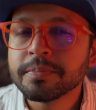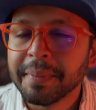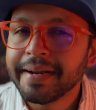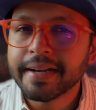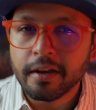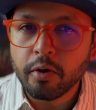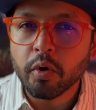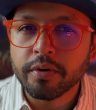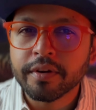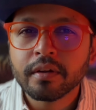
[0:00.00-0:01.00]
mental
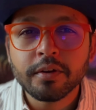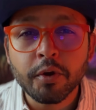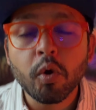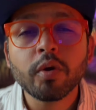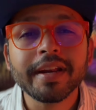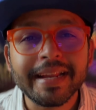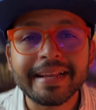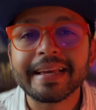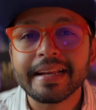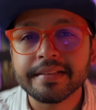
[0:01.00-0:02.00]
load, not
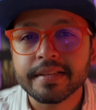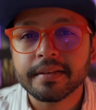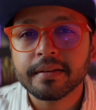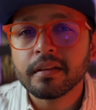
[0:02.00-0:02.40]
increase it.